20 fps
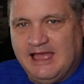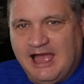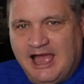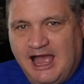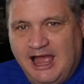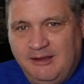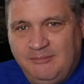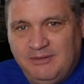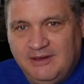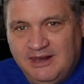
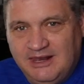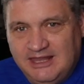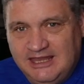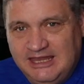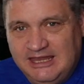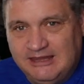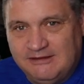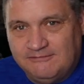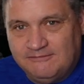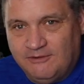"I
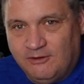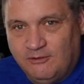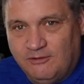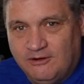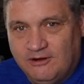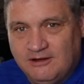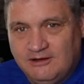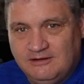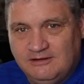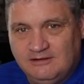believe,
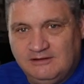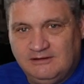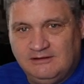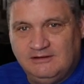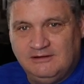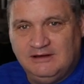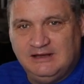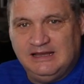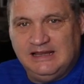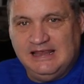Lord."
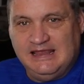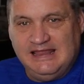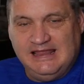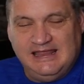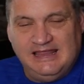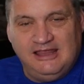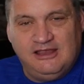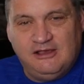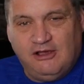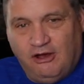
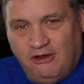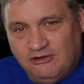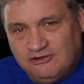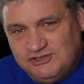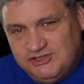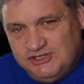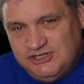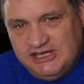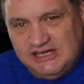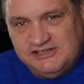He
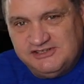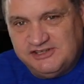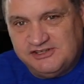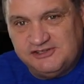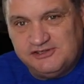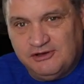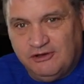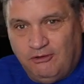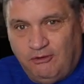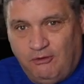calls
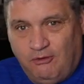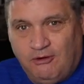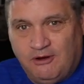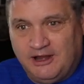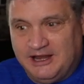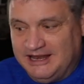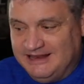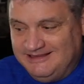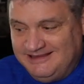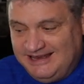Jesus
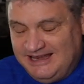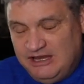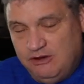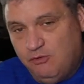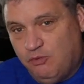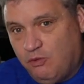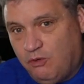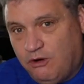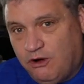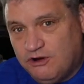Lord, and then he
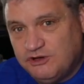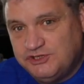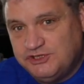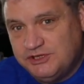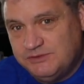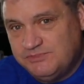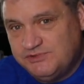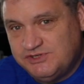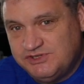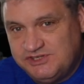
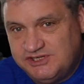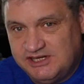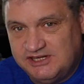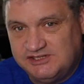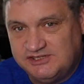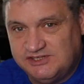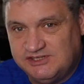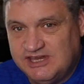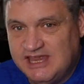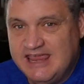worships
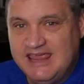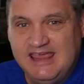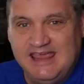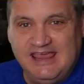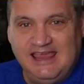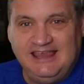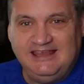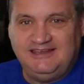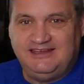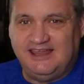Jesus.
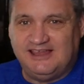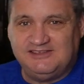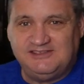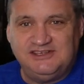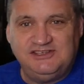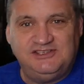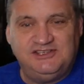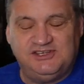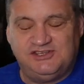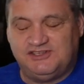He
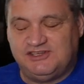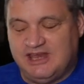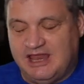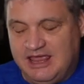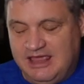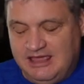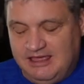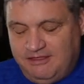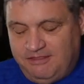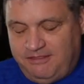doesn't just
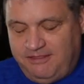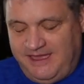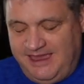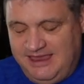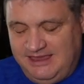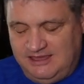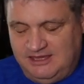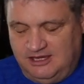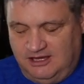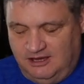
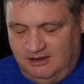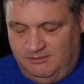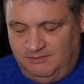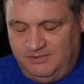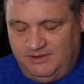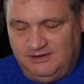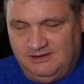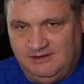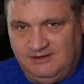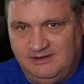thank
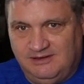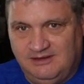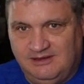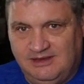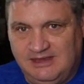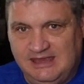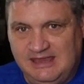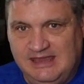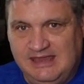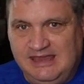him.
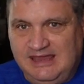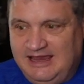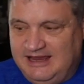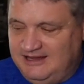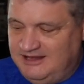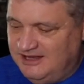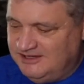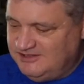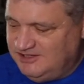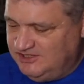He
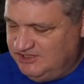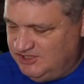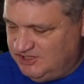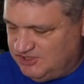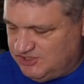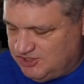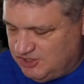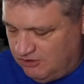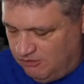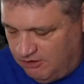doesn't
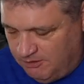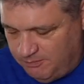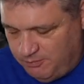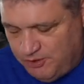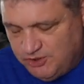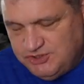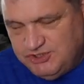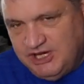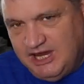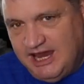just show
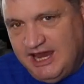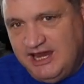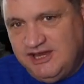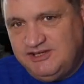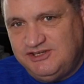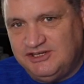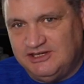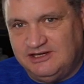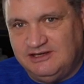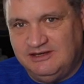
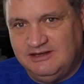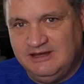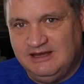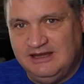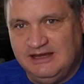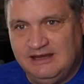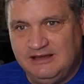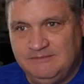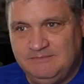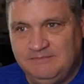appreciation.
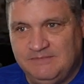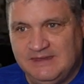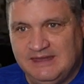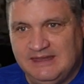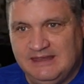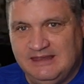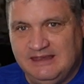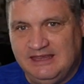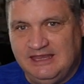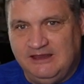
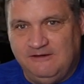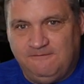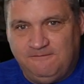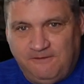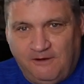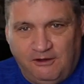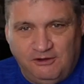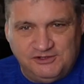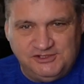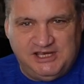He
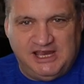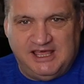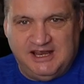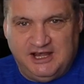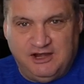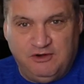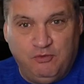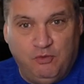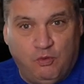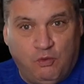falls down
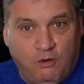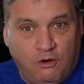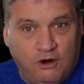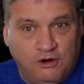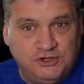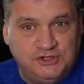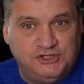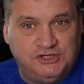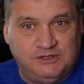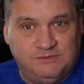and
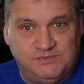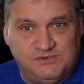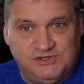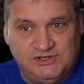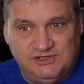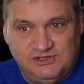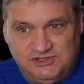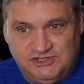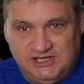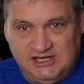
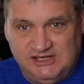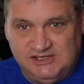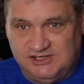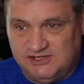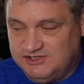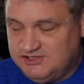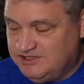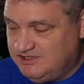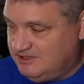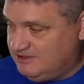worships
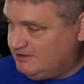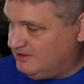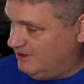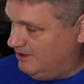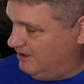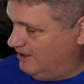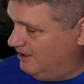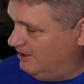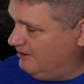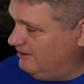Jesus.
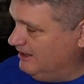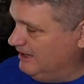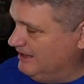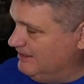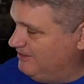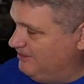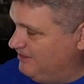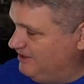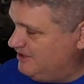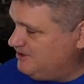Clearly,
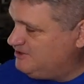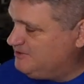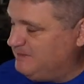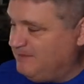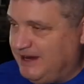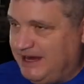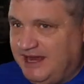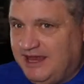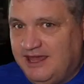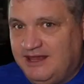this
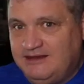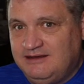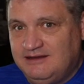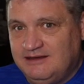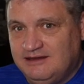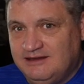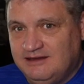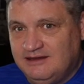man,